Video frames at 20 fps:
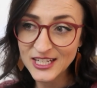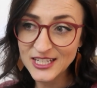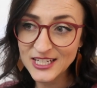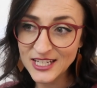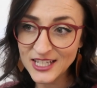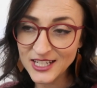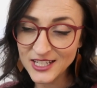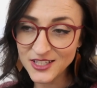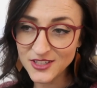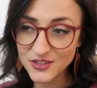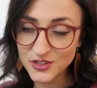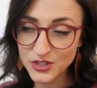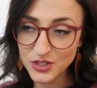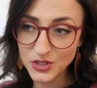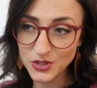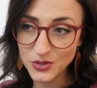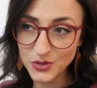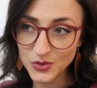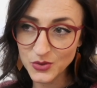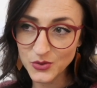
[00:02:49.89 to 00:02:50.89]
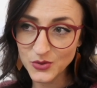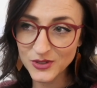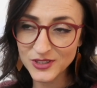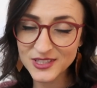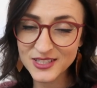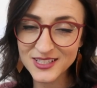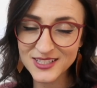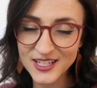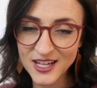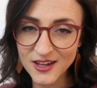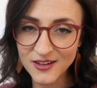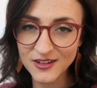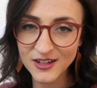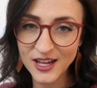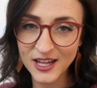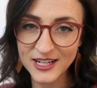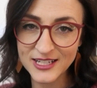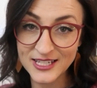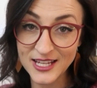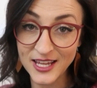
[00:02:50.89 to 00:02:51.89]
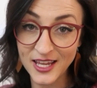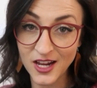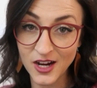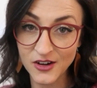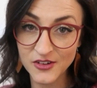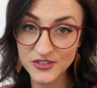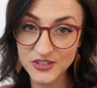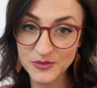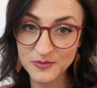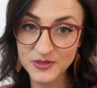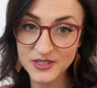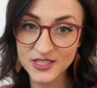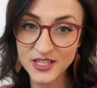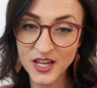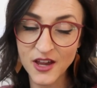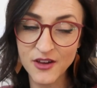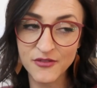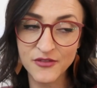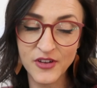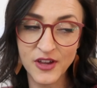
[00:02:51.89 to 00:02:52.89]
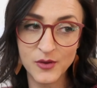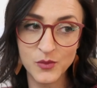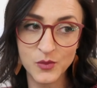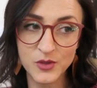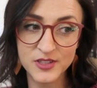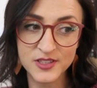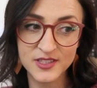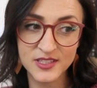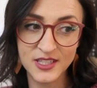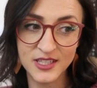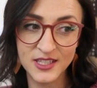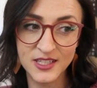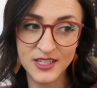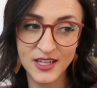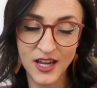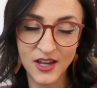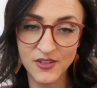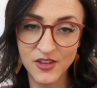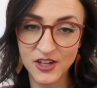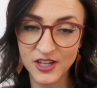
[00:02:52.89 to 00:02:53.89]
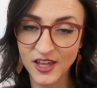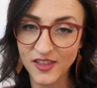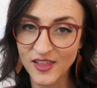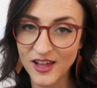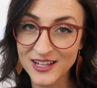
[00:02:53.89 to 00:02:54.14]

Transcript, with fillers: need to sit down and kind of take care of some stuff, and we'll see how long I